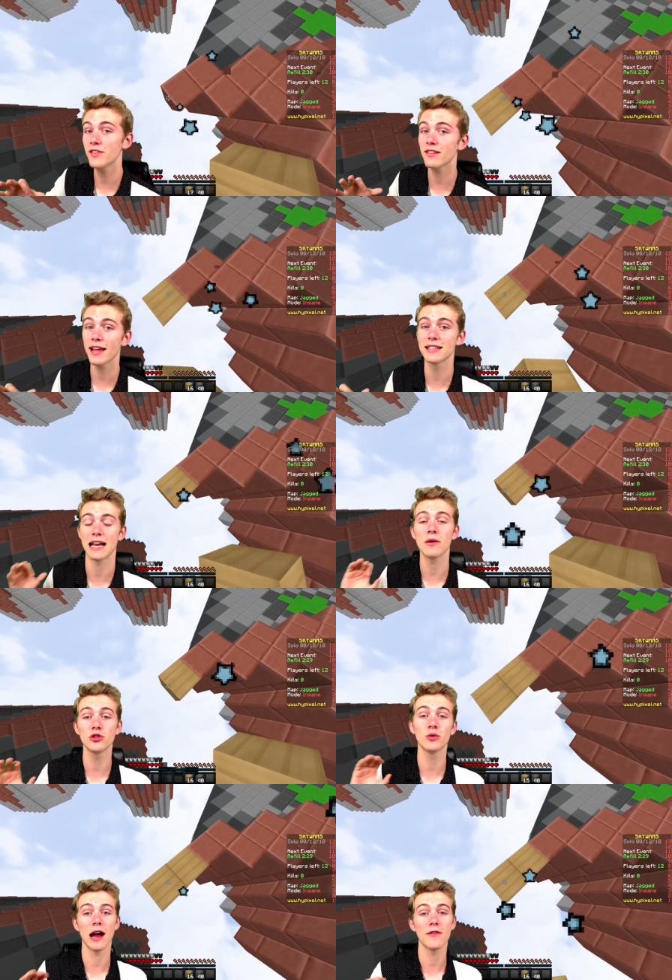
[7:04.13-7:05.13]
likes, and I will do
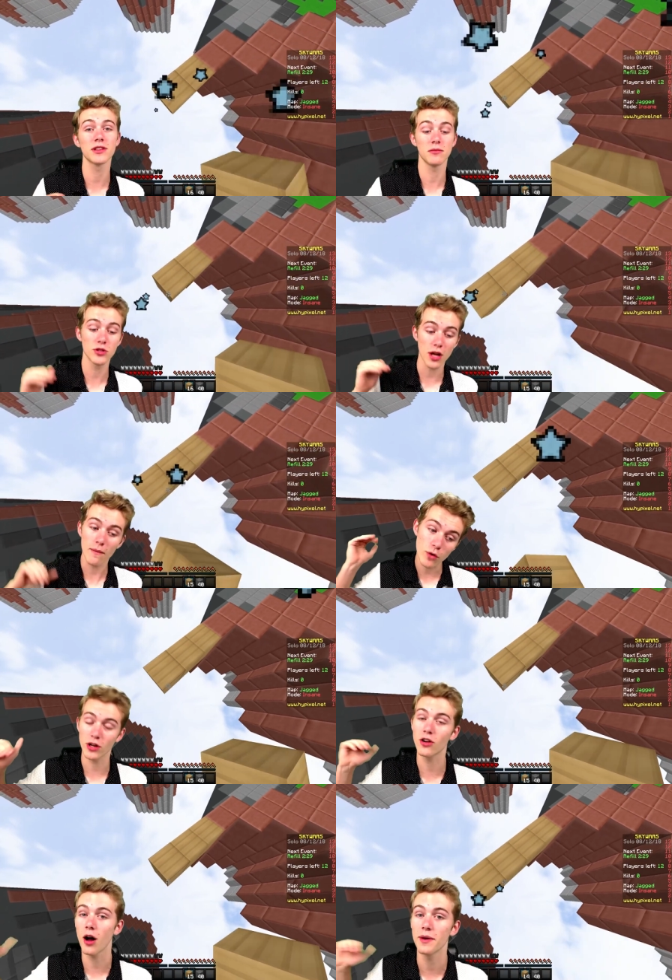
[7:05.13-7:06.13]
whatever the most upvoted
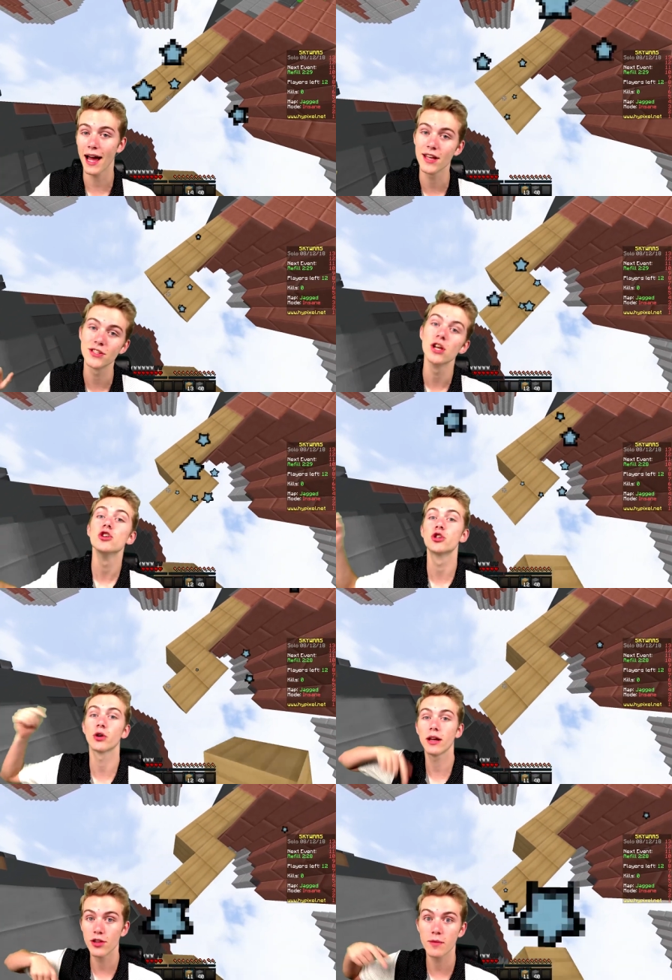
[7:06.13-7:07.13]
comment has. So go
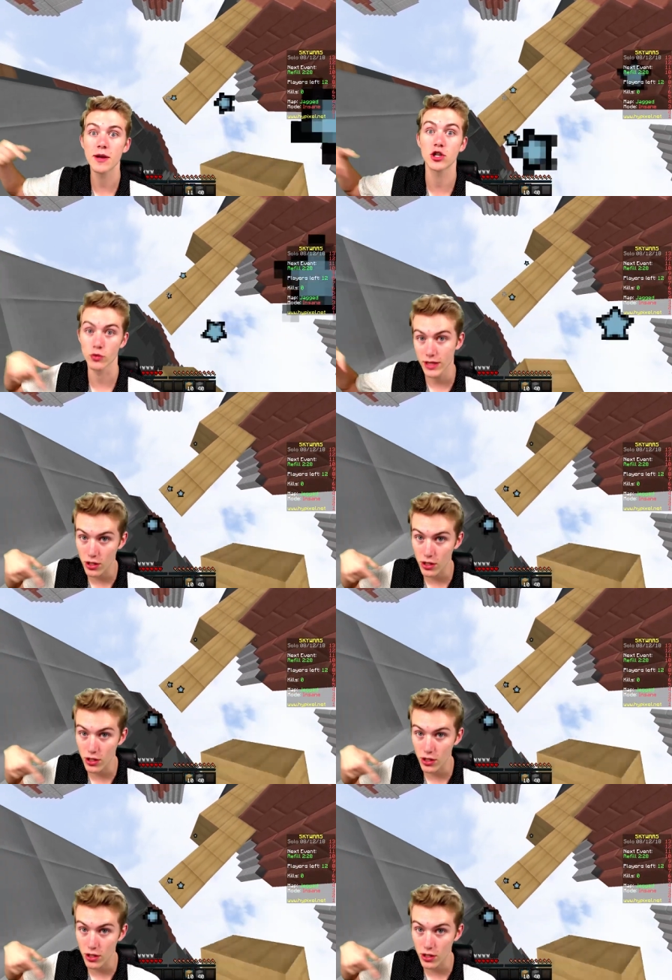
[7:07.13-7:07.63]
down there, make sure read the